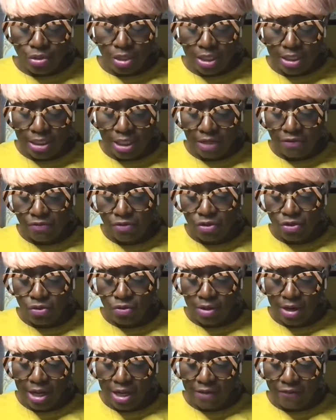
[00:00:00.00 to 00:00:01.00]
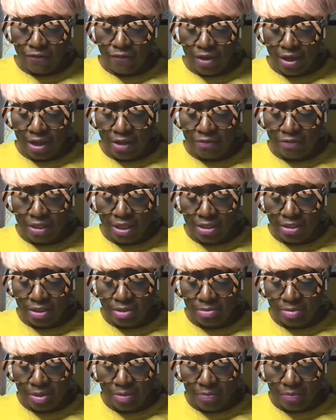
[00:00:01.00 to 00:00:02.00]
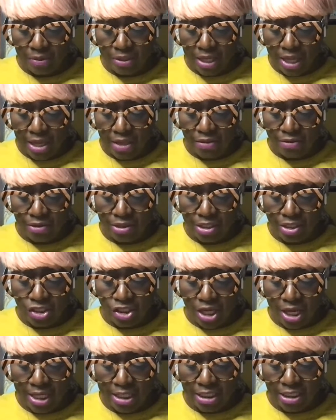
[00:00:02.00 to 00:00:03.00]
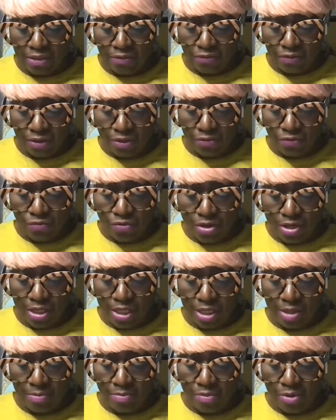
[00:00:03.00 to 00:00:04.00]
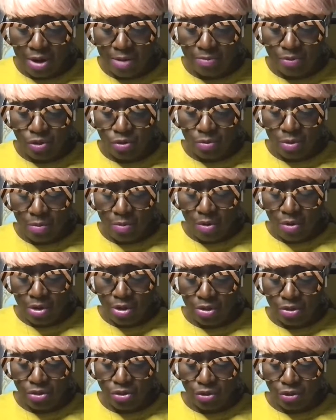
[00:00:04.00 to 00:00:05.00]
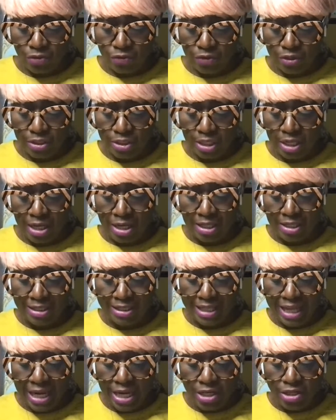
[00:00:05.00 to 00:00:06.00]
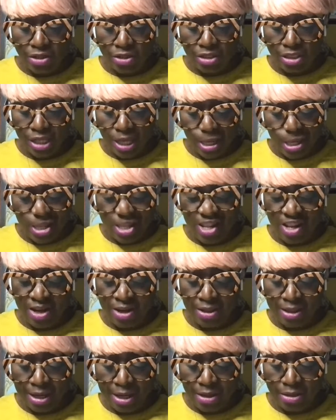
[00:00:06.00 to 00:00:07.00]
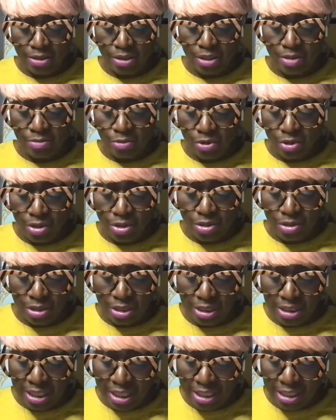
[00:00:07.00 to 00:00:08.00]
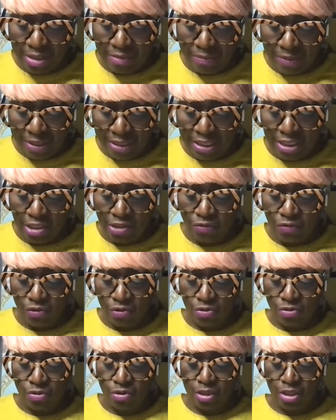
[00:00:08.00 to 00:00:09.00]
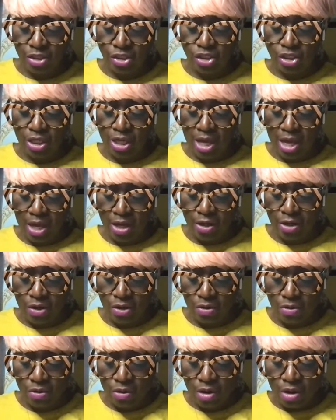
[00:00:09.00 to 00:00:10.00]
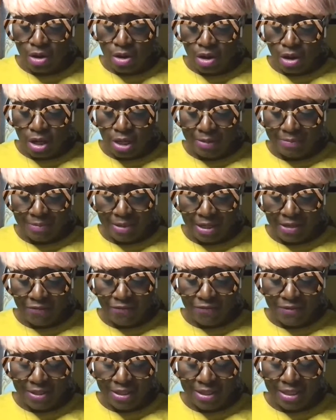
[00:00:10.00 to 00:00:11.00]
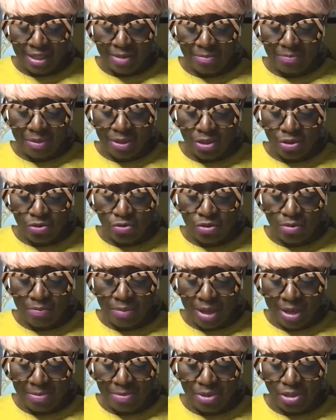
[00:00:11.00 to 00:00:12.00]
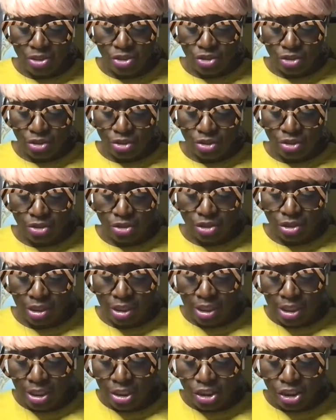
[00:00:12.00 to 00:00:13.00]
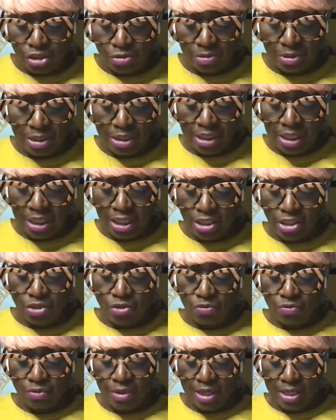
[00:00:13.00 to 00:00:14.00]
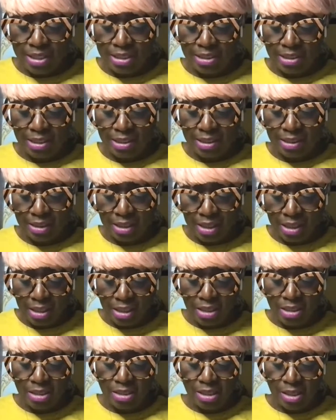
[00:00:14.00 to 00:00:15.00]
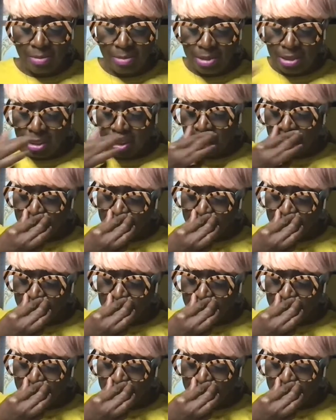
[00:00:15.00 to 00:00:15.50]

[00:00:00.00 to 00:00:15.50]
Just 2 days after the crash, 5,000 people gathered in Jacksonville for an impromptu memorial service. Later, 10,000 mourners attended Bessie's funeral in Chicago on May 5th at Pilgrim Baptist Church. She was laid to rest in Lincoln